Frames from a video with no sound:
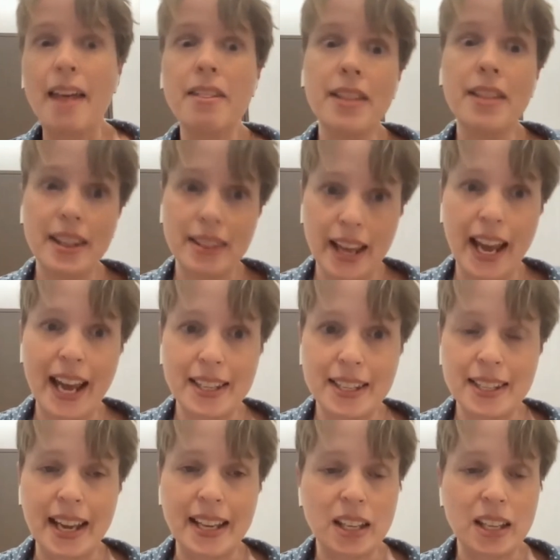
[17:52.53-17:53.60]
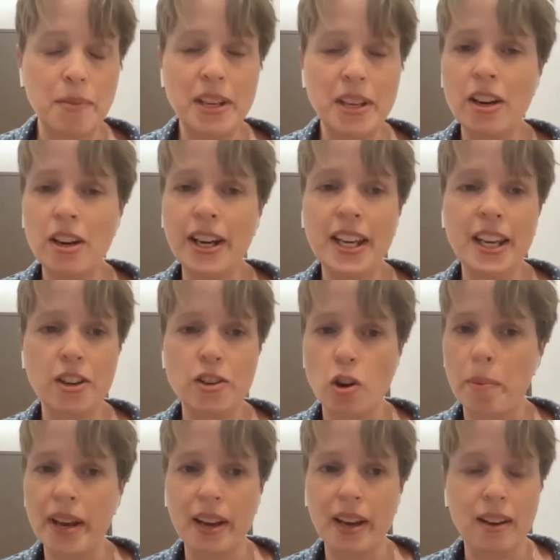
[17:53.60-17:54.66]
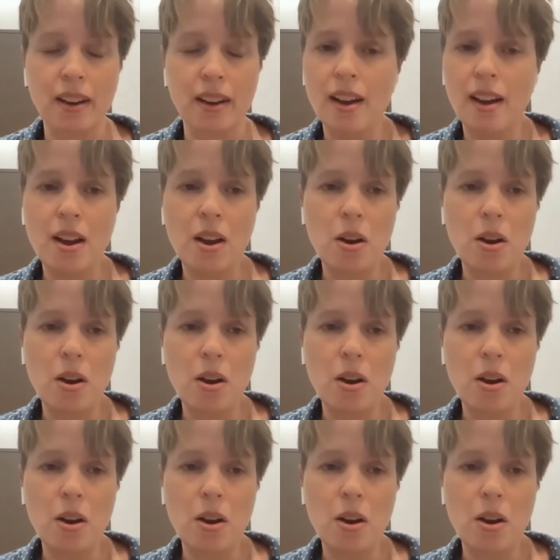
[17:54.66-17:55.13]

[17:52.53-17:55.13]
and then the headset. I mean, you're looking at dropping,